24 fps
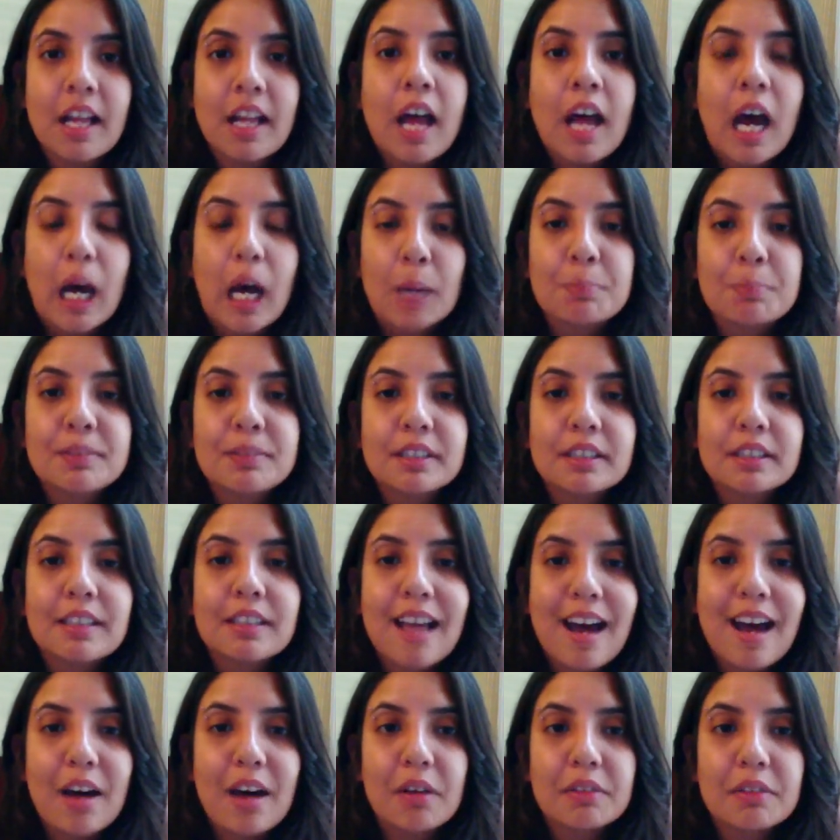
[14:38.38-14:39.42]
Up till
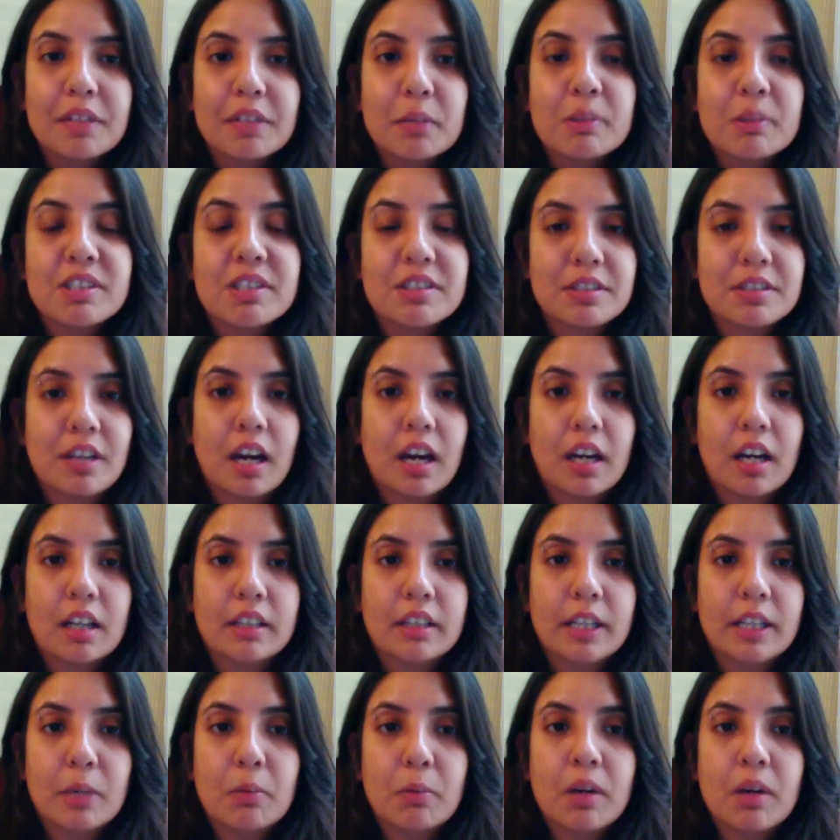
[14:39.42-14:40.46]
now, they were stuck.
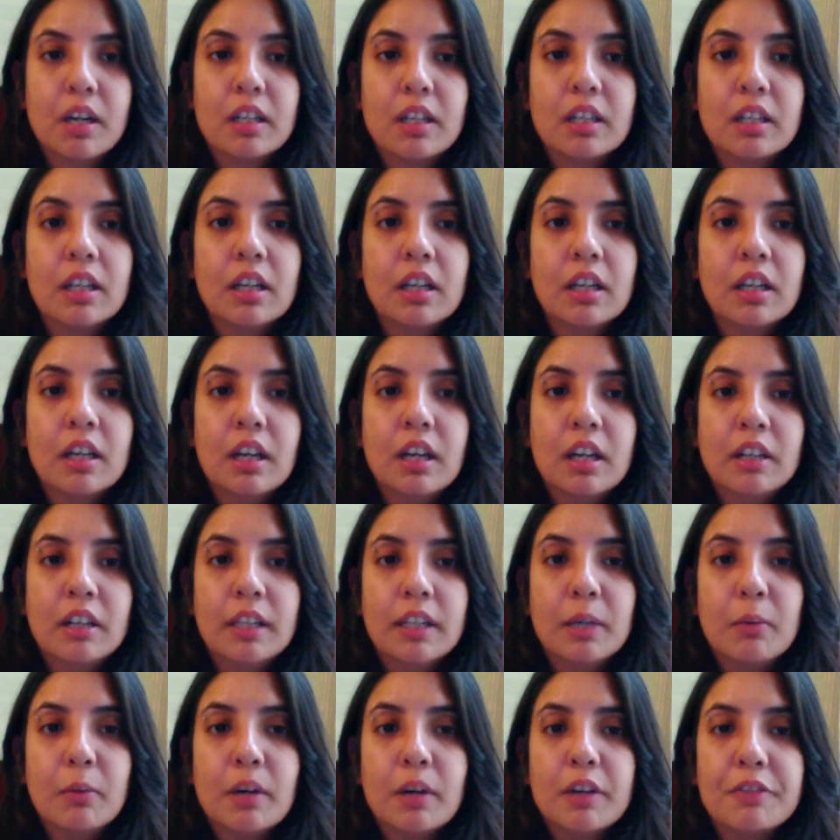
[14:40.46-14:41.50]
They weren't
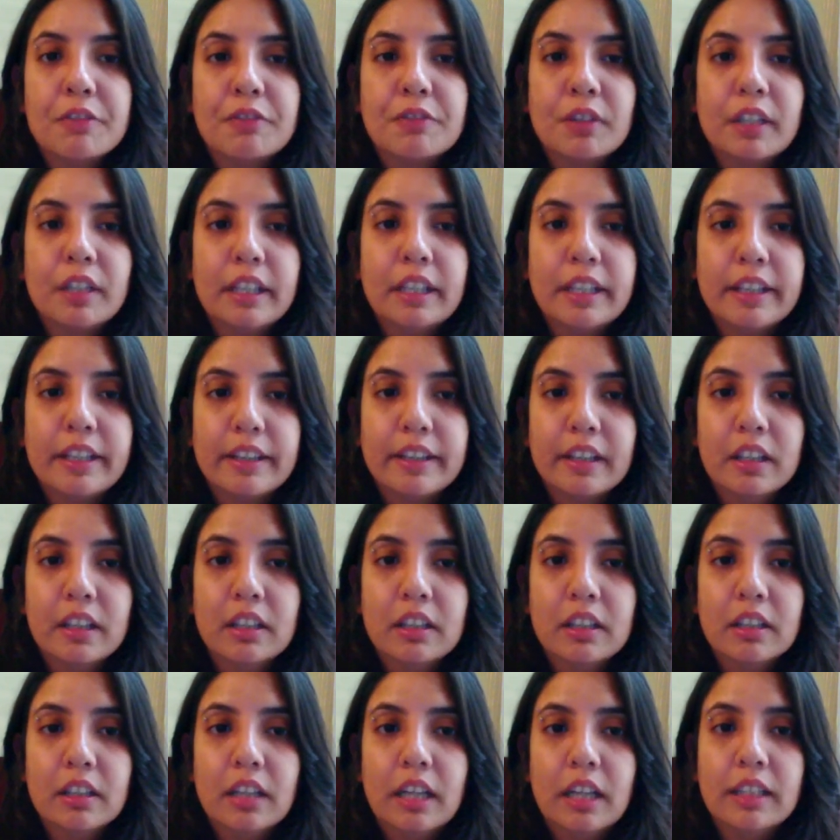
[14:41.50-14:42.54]
fully here
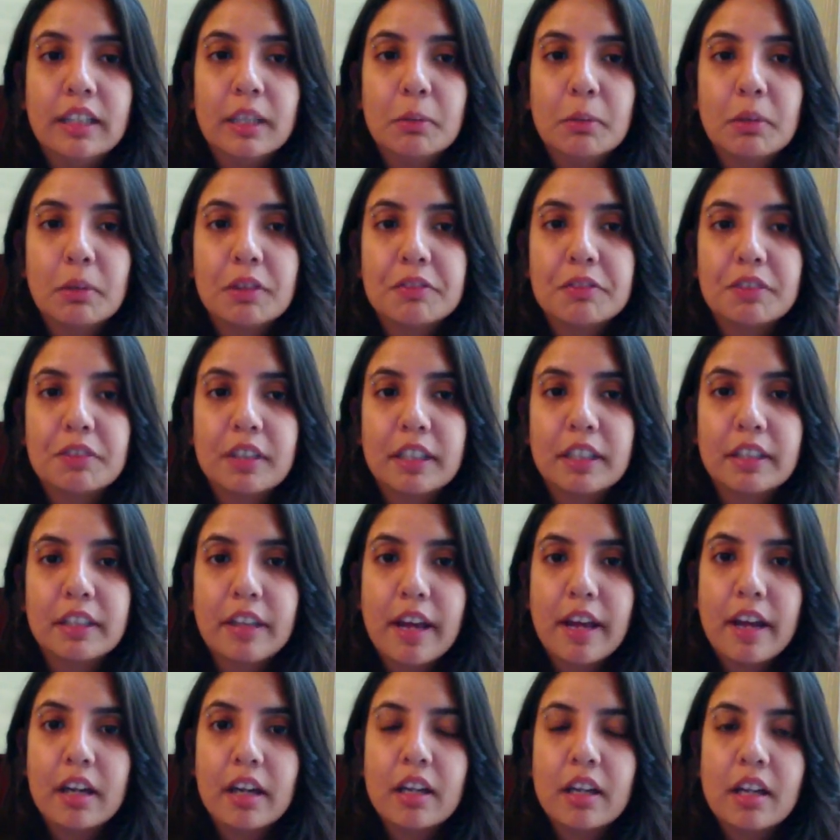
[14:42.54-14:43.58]
and they weren't fully
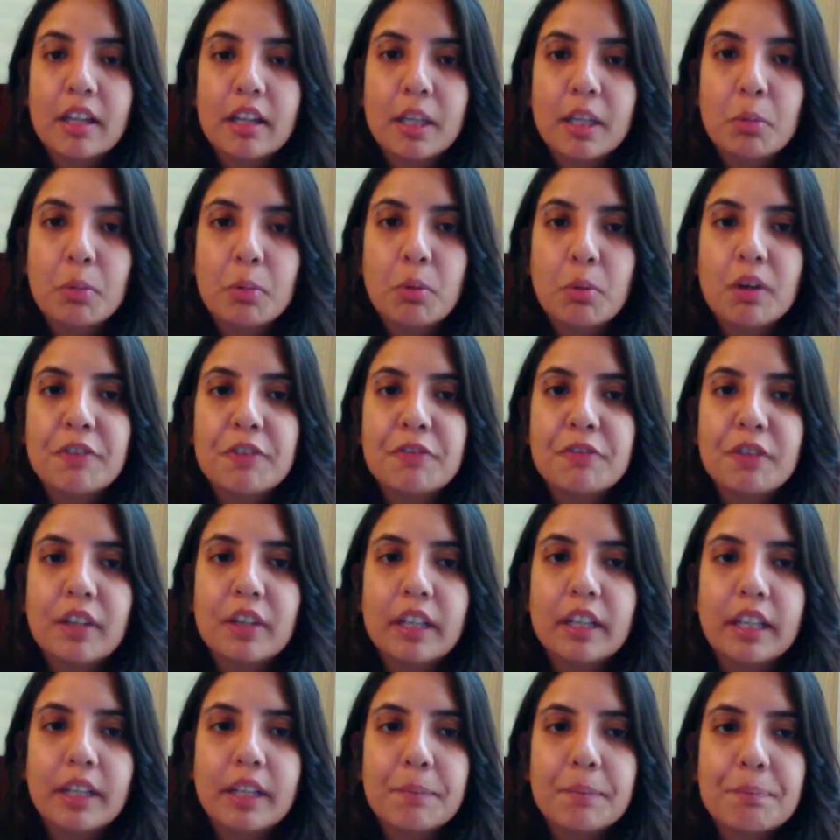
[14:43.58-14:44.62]
there. They weren't
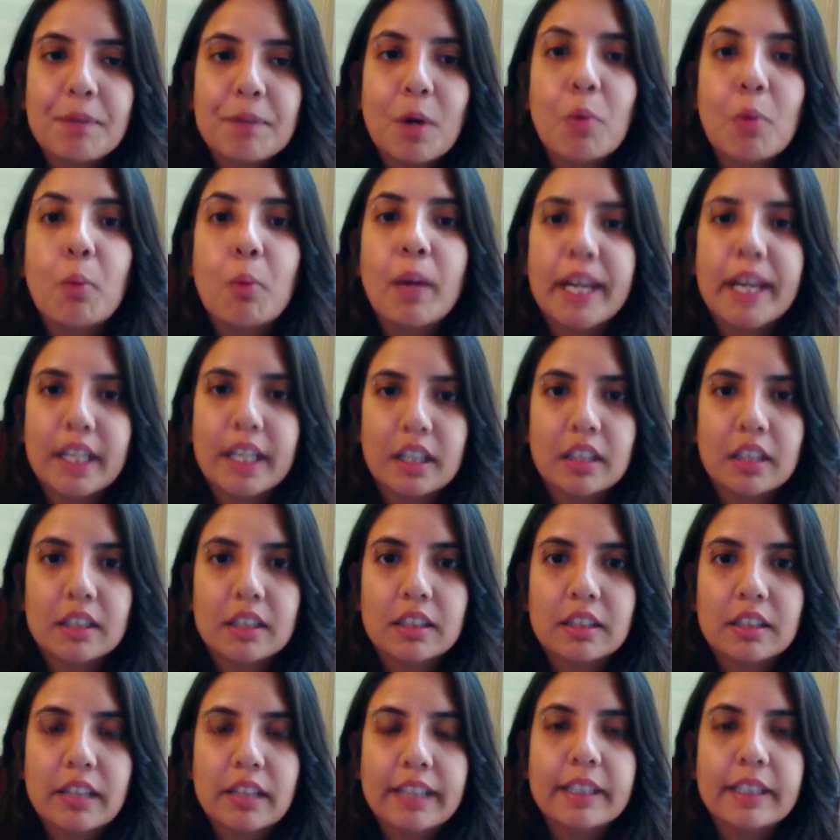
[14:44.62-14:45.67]
fully awakened.
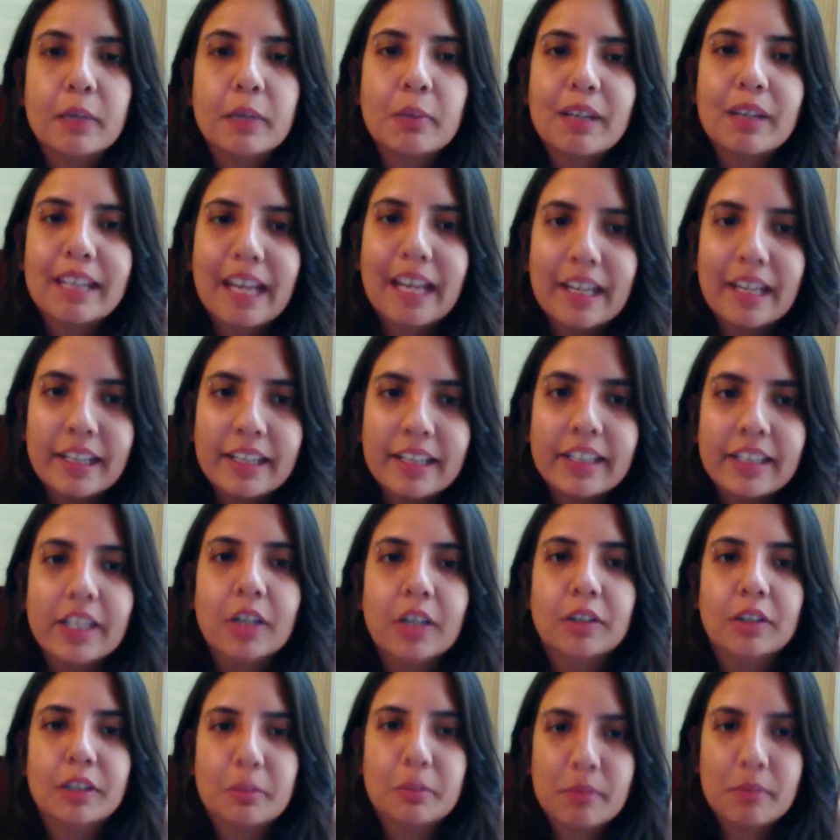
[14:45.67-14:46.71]
Like they were getting,
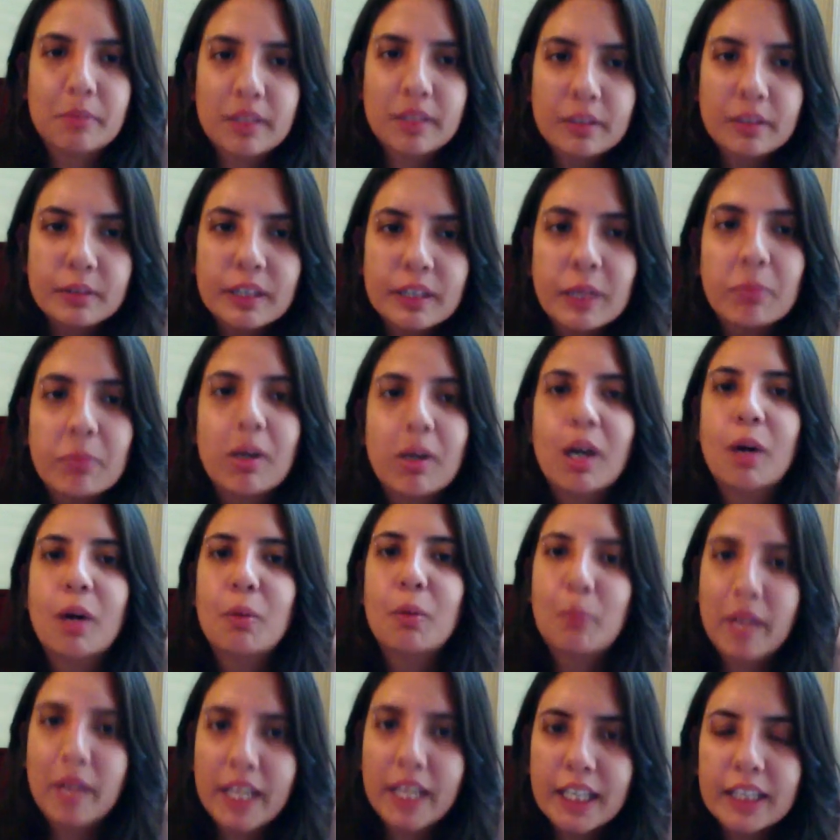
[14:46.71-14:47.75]
they were
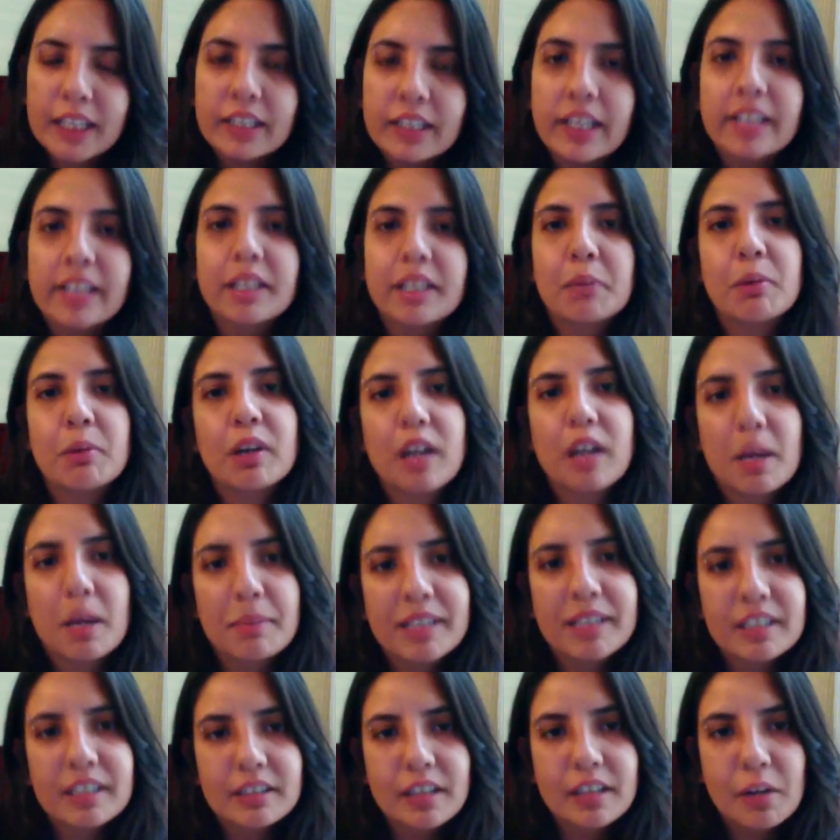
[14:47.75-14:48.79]
awakening, they were
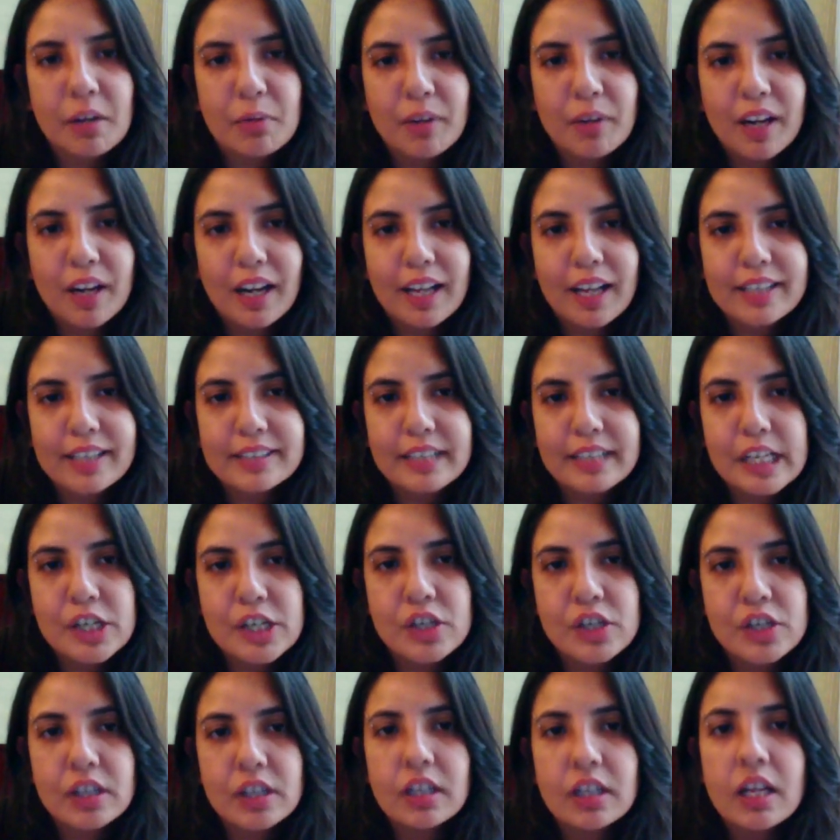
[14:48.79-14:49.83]
coming to that
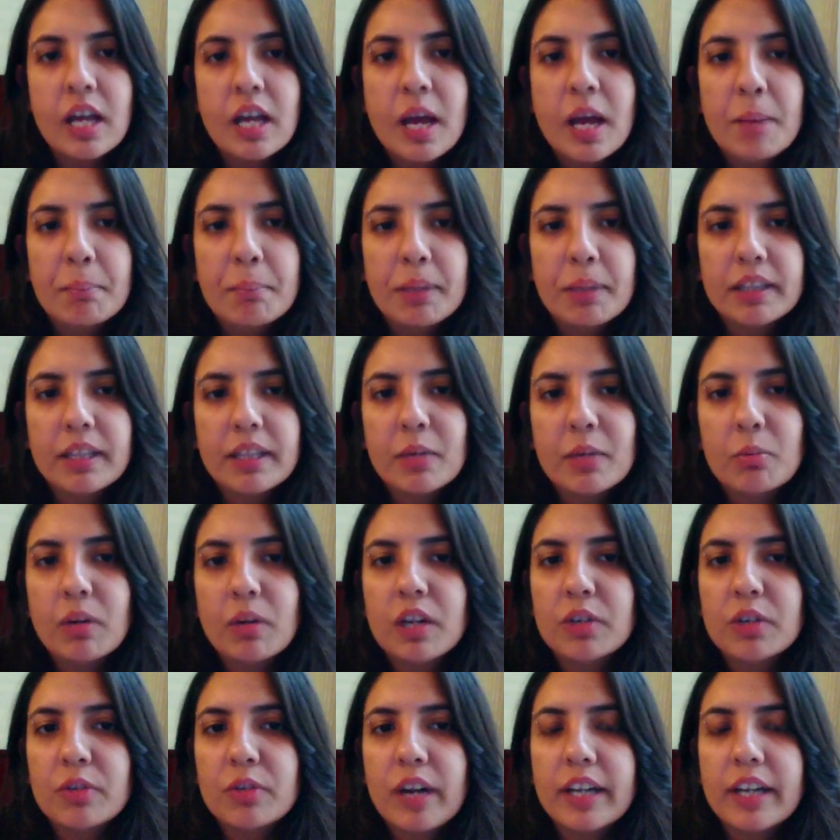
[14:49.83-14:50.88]
realization, but they
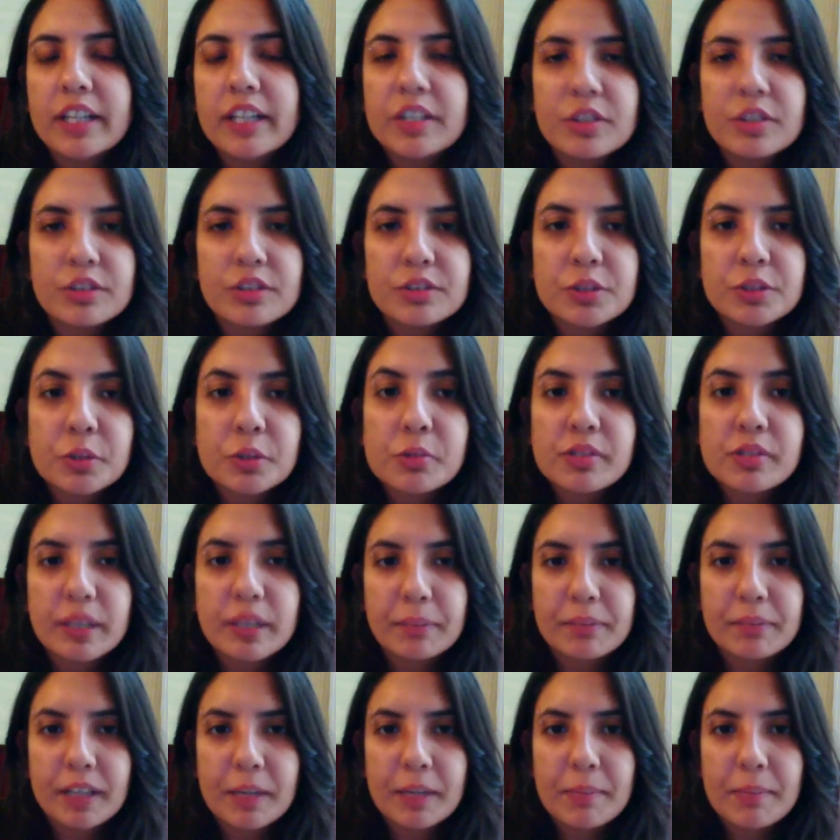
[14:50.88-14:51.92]
weren't ready to do
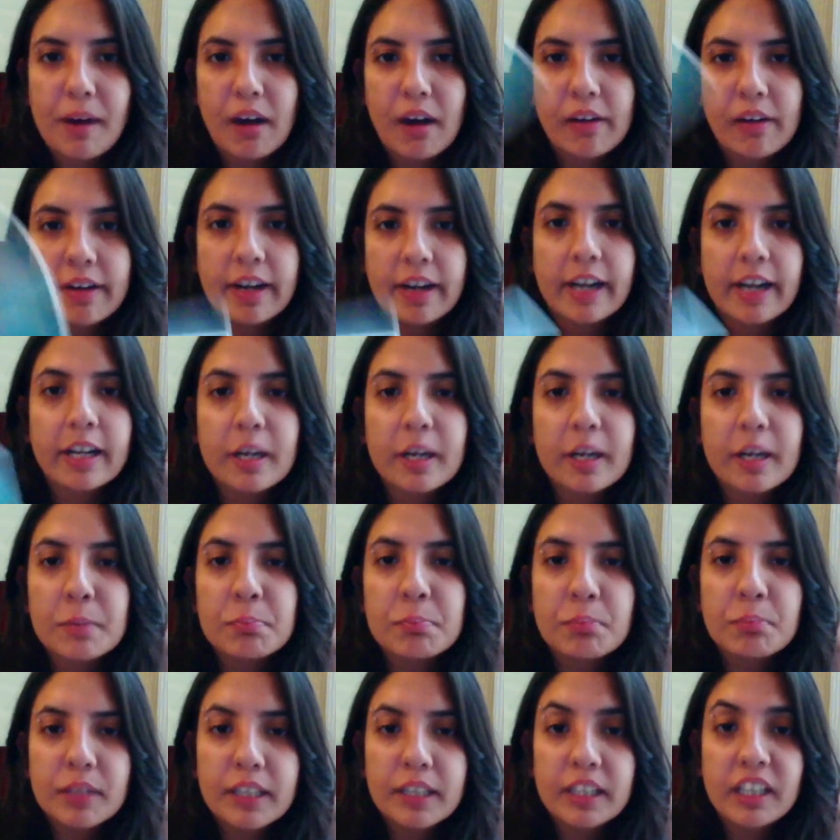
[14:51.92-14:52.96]
something about it and
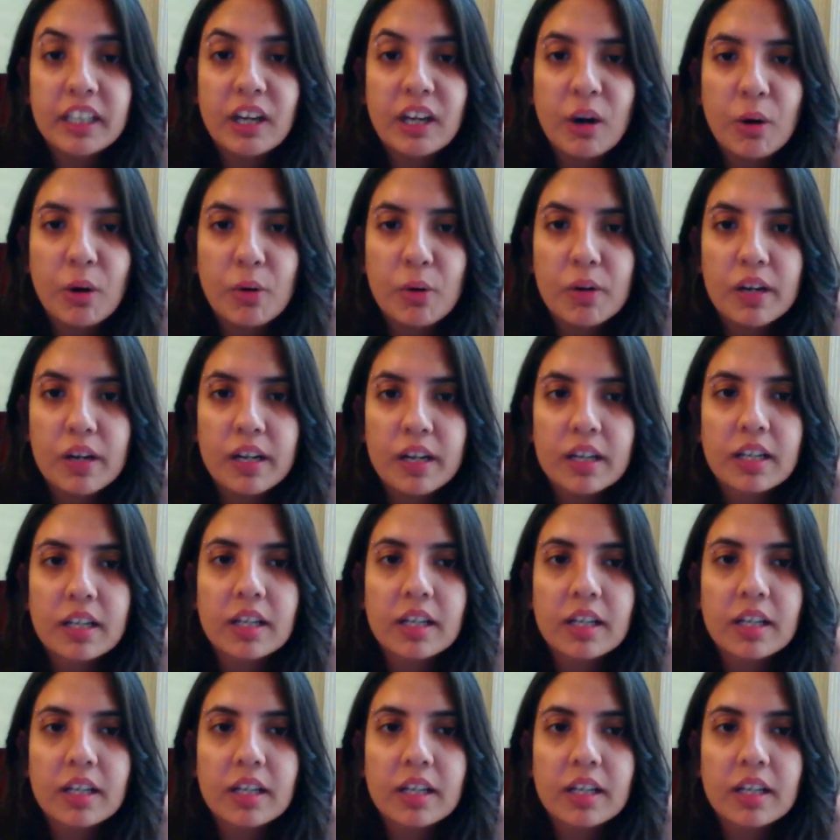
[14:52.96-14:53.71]
completely own it.